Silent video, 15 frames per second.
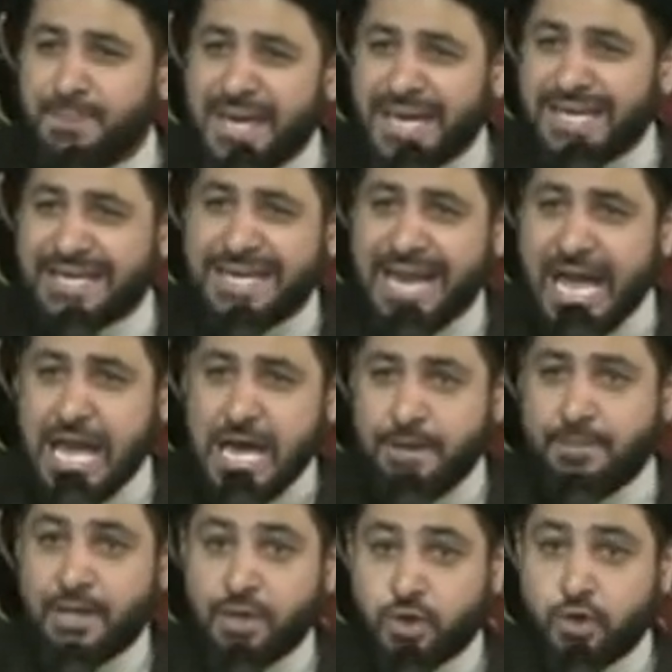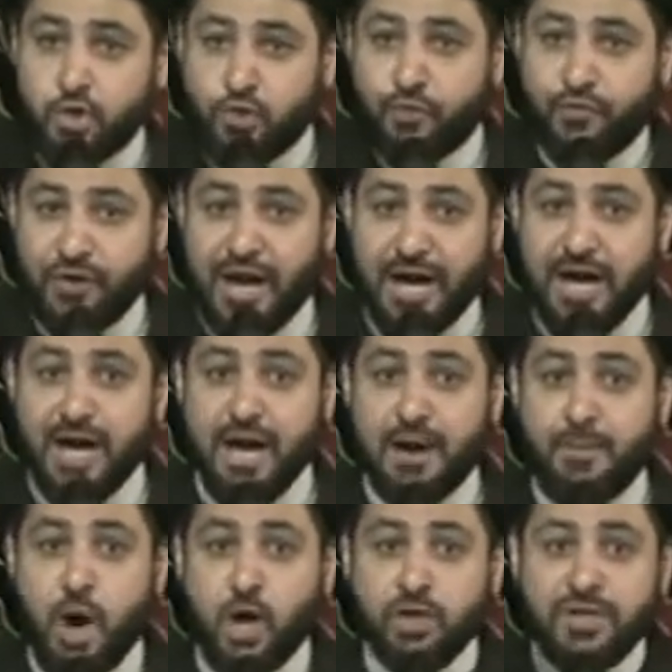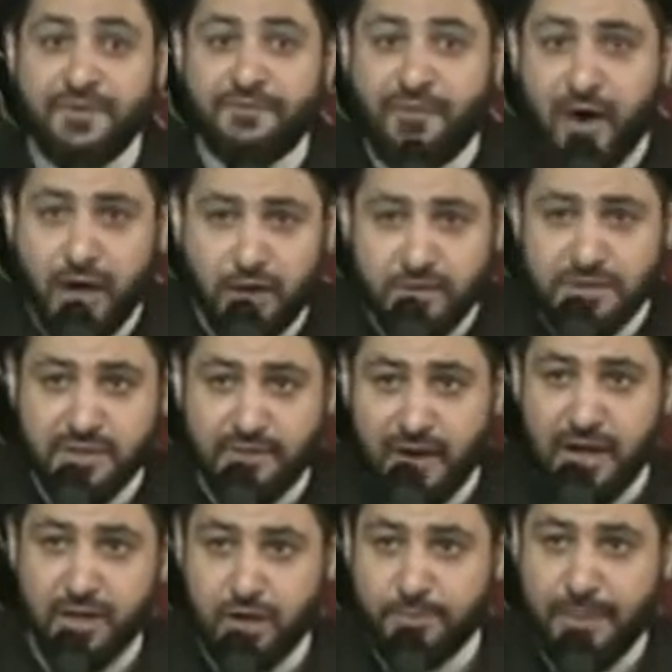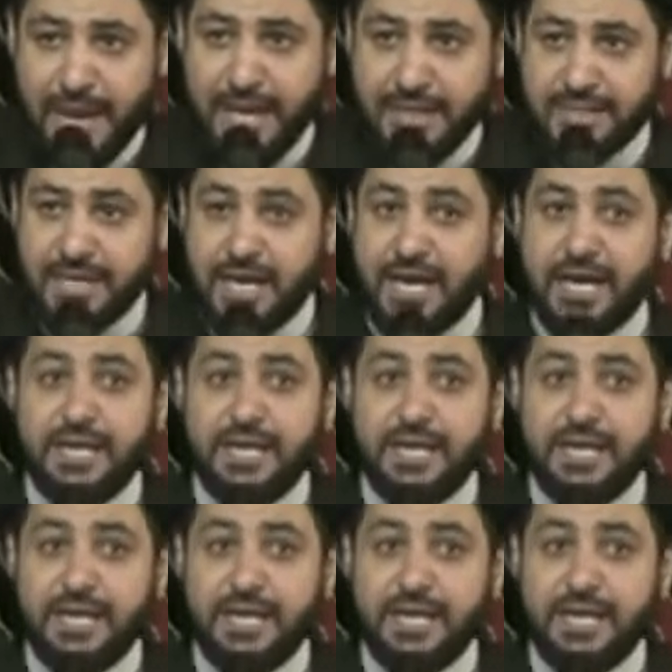big name in Kufa among the followers of Ahlul Bayt,